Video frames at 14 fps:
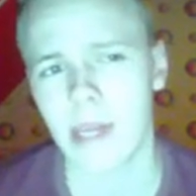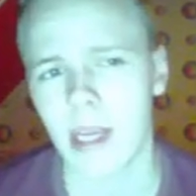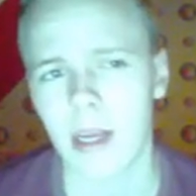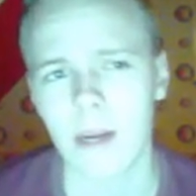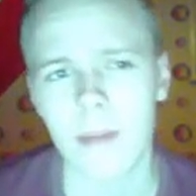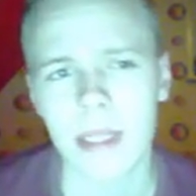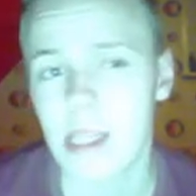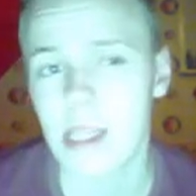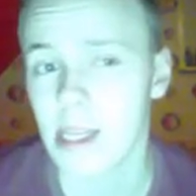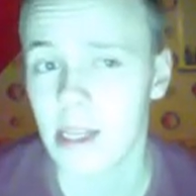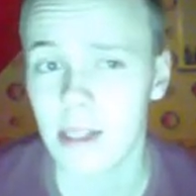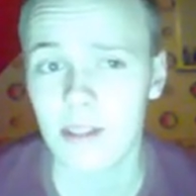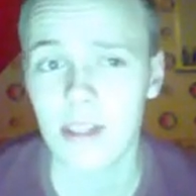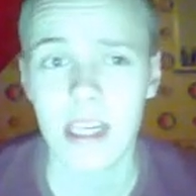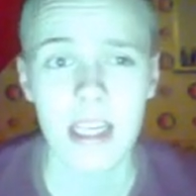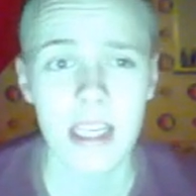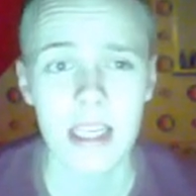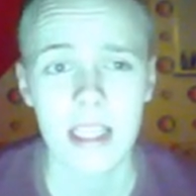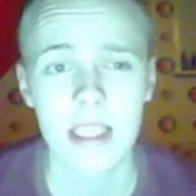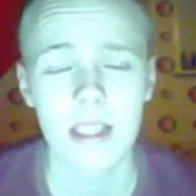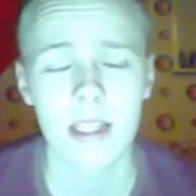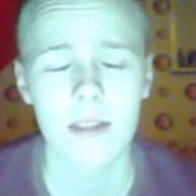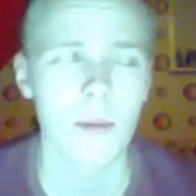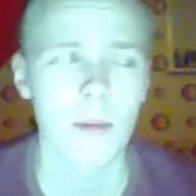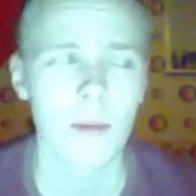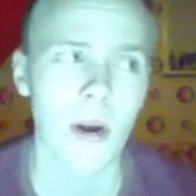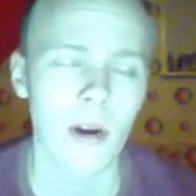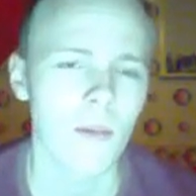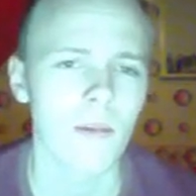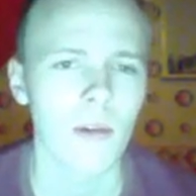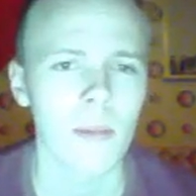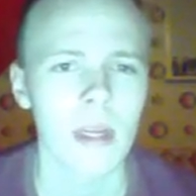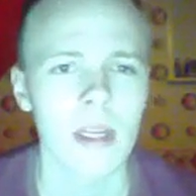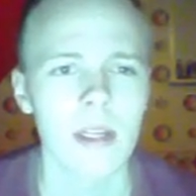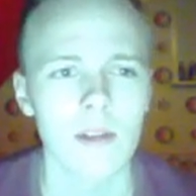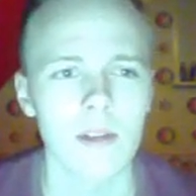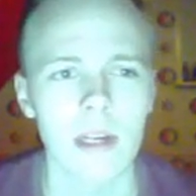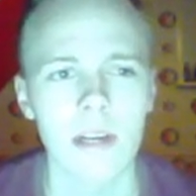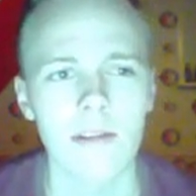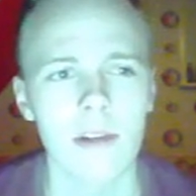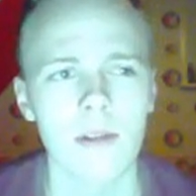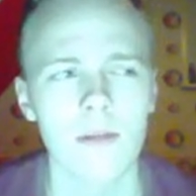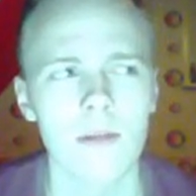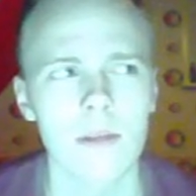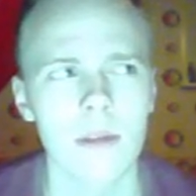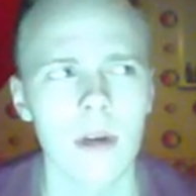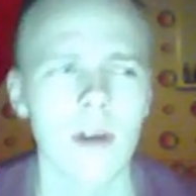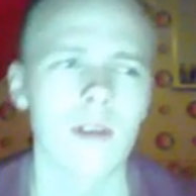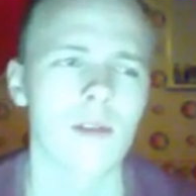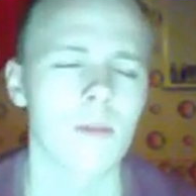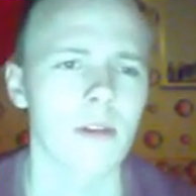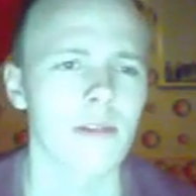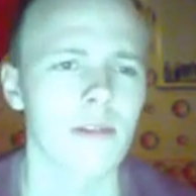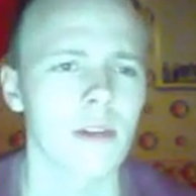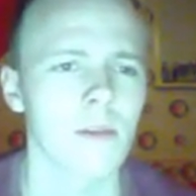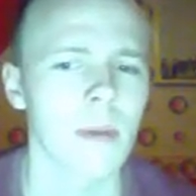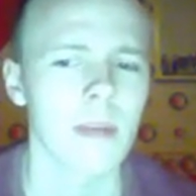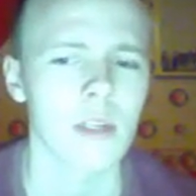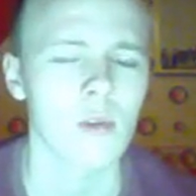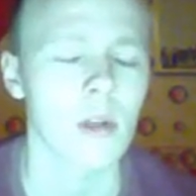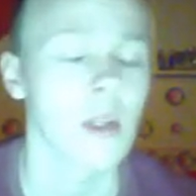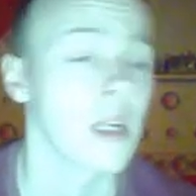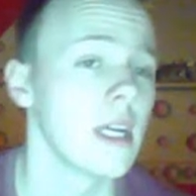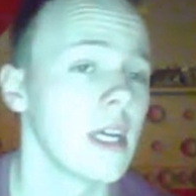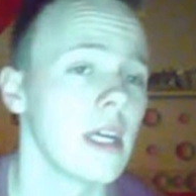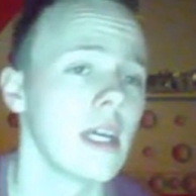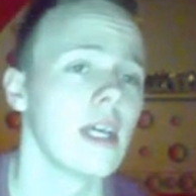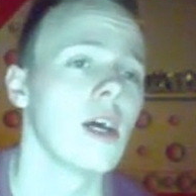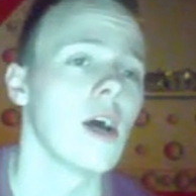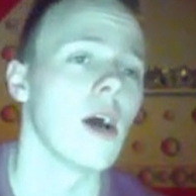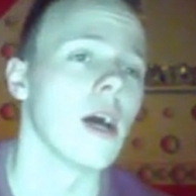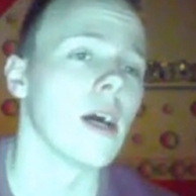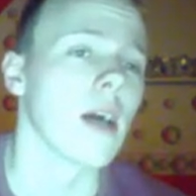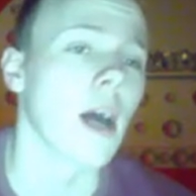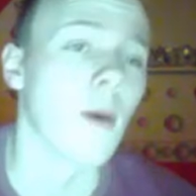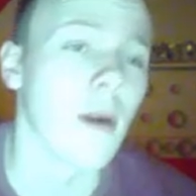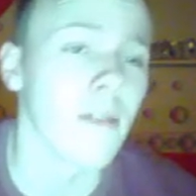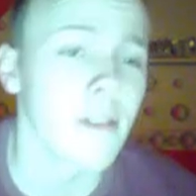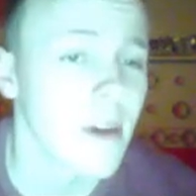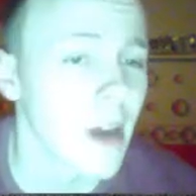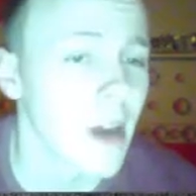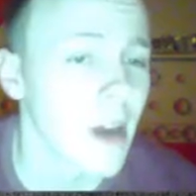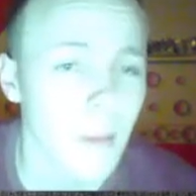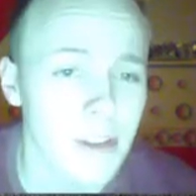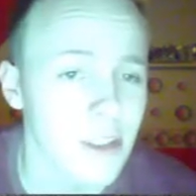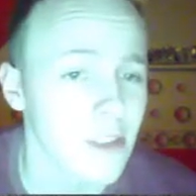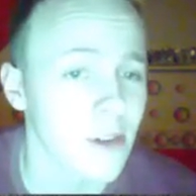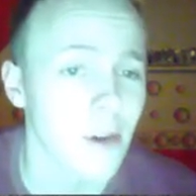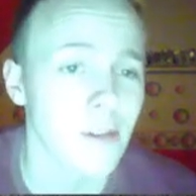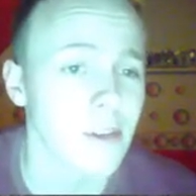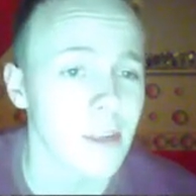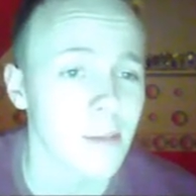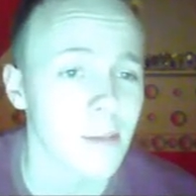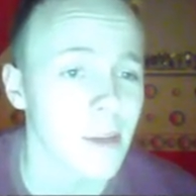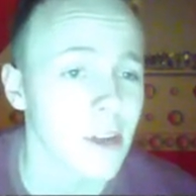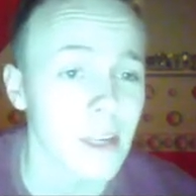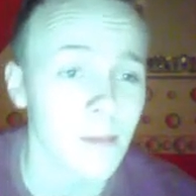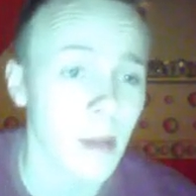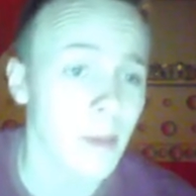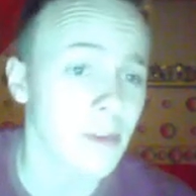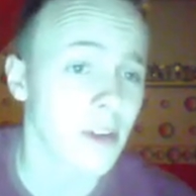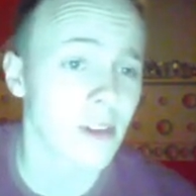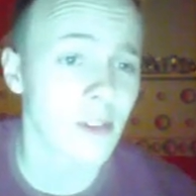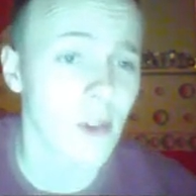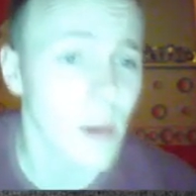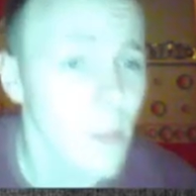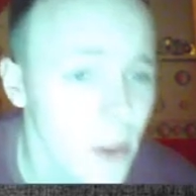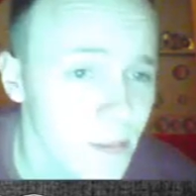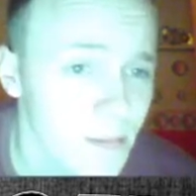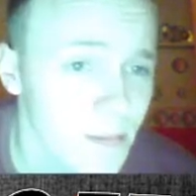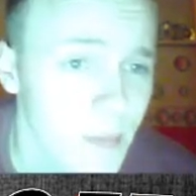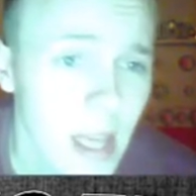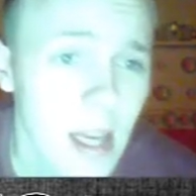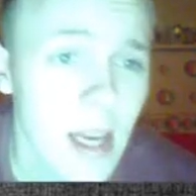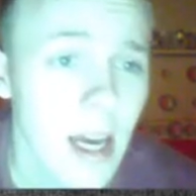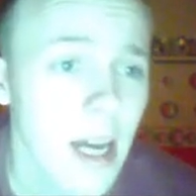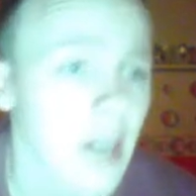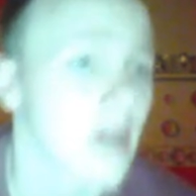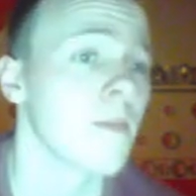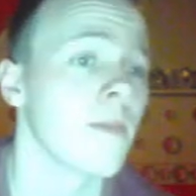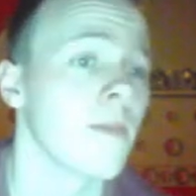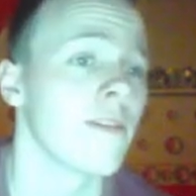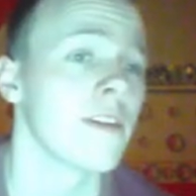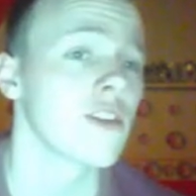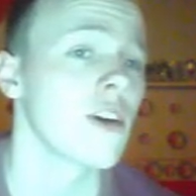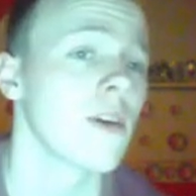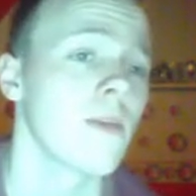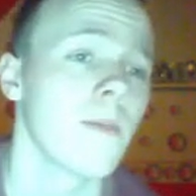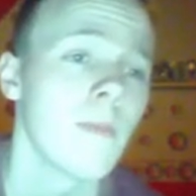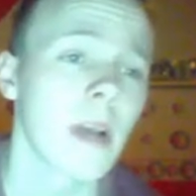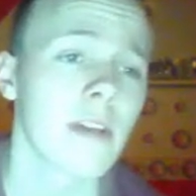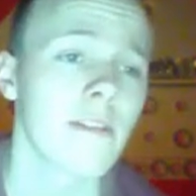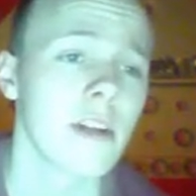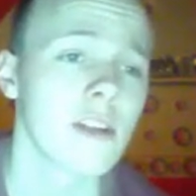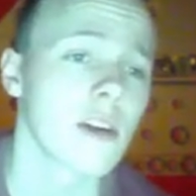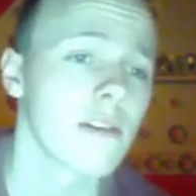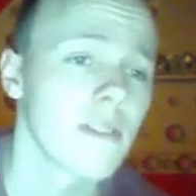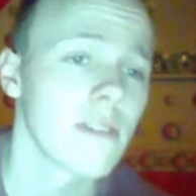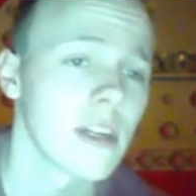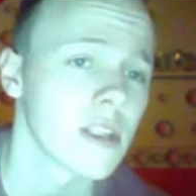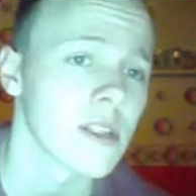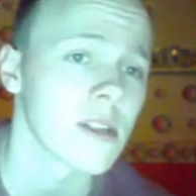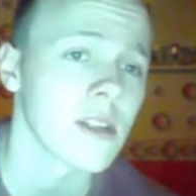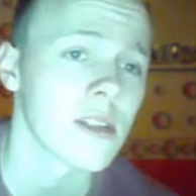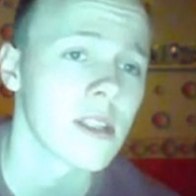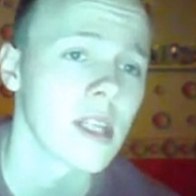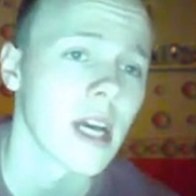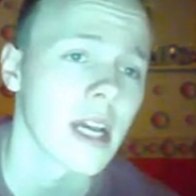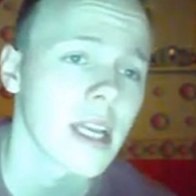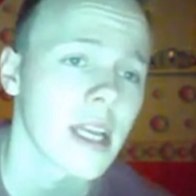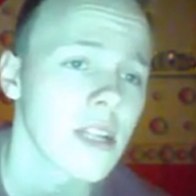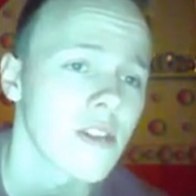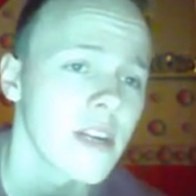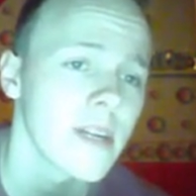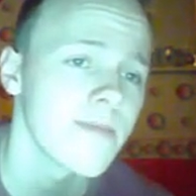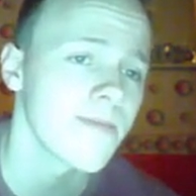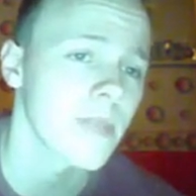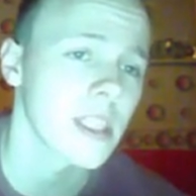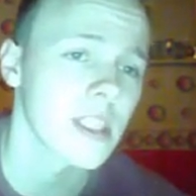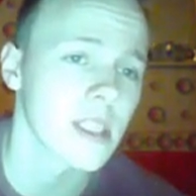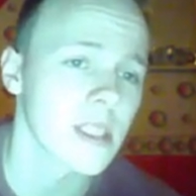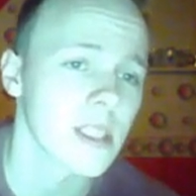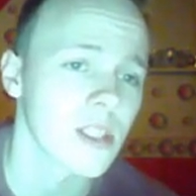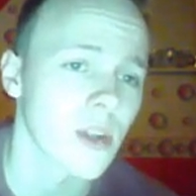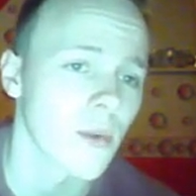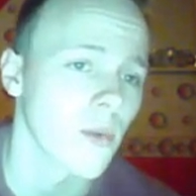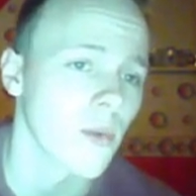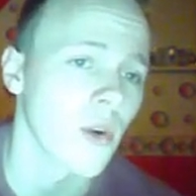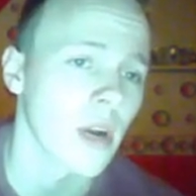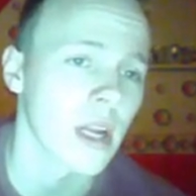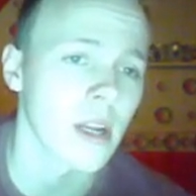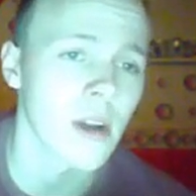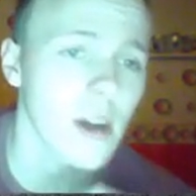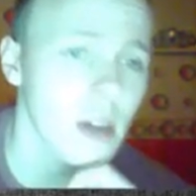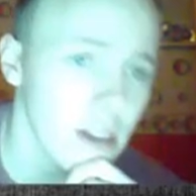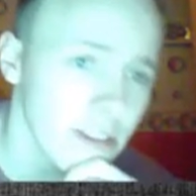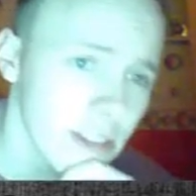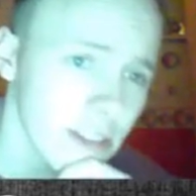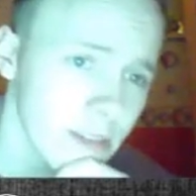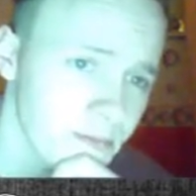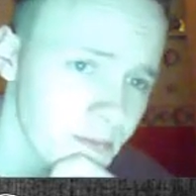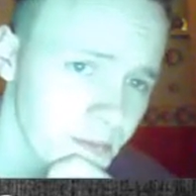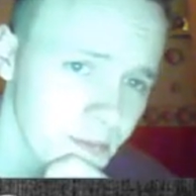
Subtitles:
maybe a thing today, tomorrow for me, today for you, or tomorrow for you maybe as well. However, I'm gonna just go over the team because I'm starting to ramble. Venusaur, Mega Venusaur, very standard, Giga Drain, Synthesis, Roar, and Knockoff.